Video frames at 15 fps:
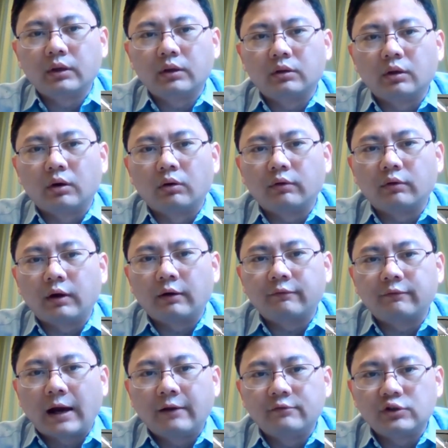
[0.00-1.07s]
you know,
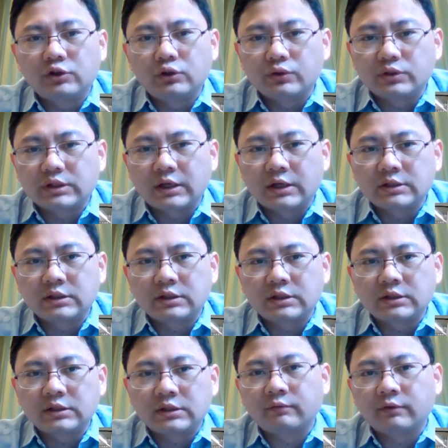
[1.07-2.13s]
5G use case
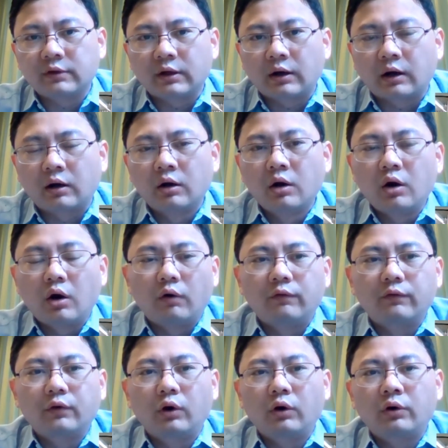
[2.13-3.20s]
using VR.
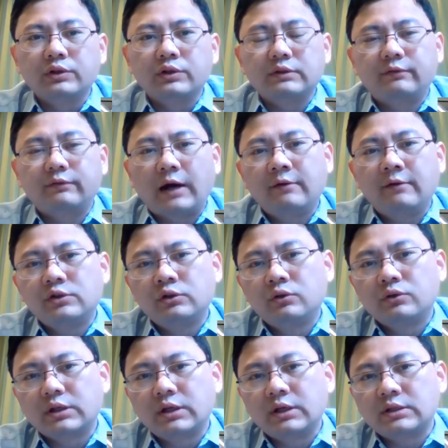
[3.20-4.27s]
Of course, 5G
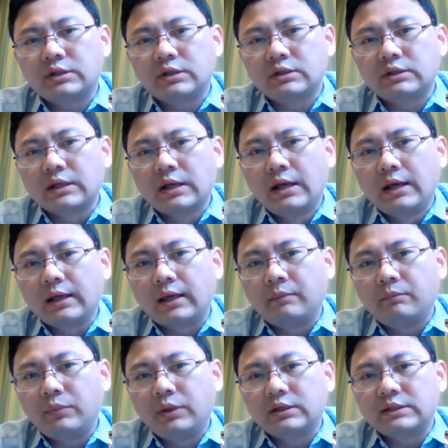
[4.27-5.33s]
use cases can
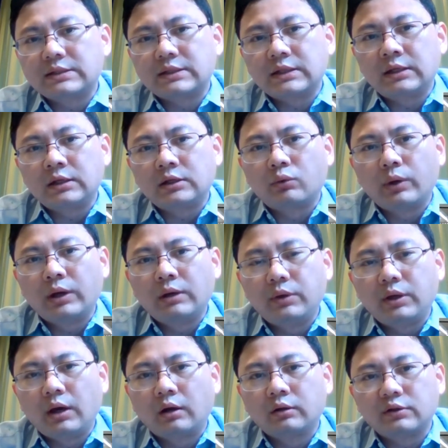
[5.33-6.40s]
be extended way
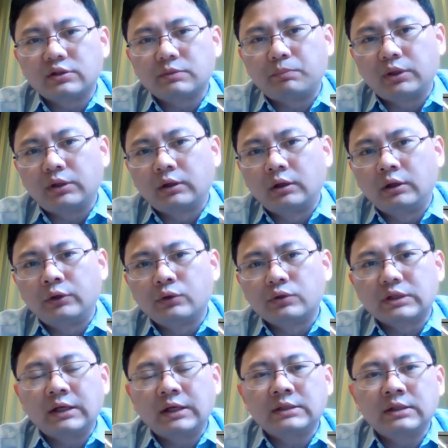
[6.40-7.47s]
beyond this particular use
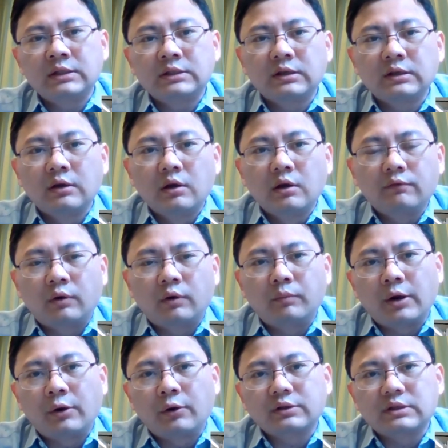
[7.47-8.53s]
cases. From
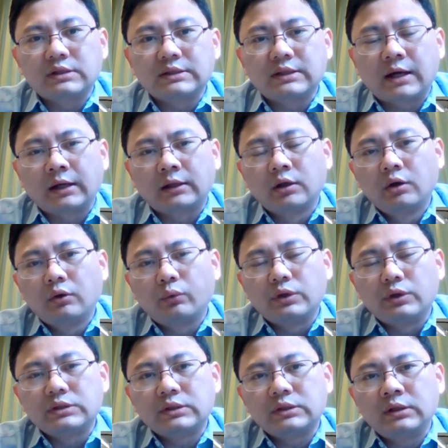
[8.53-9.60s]
Ericsson's side,
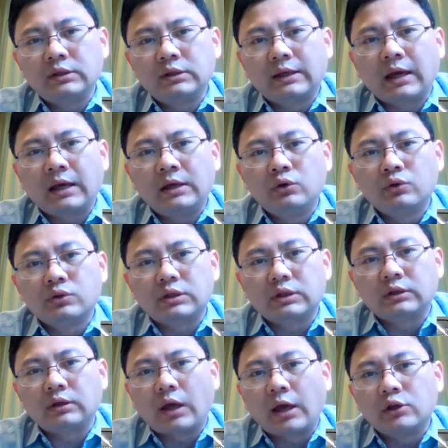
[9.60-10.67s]
we see they can use it
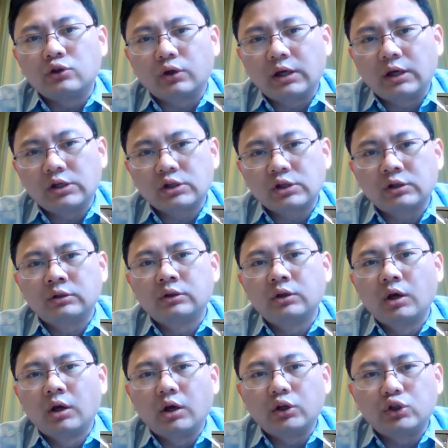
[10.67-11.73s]
in education,
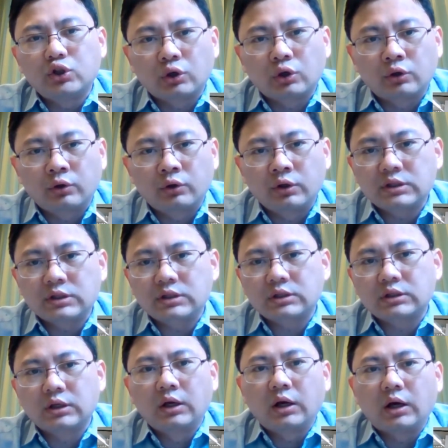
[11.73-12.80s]
tourist,
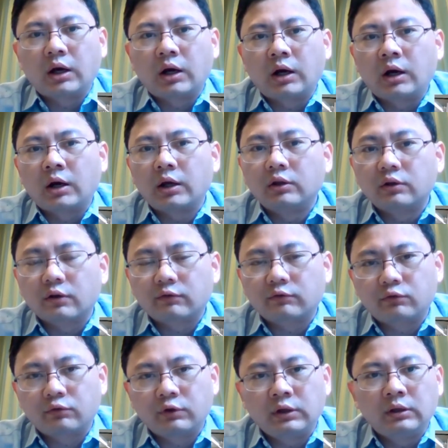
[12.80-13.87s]

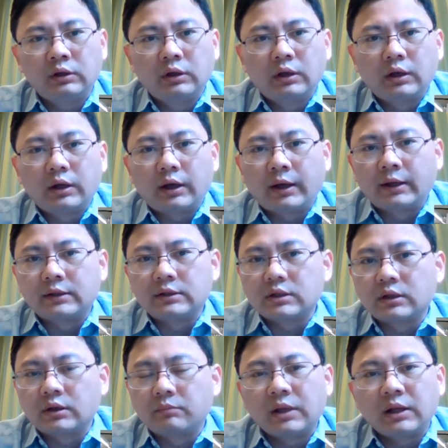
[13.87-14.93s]
industry, and
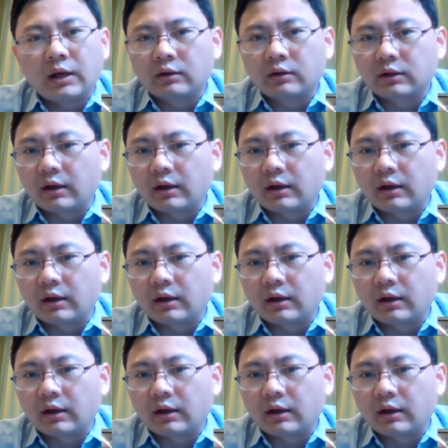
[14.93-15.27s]
many other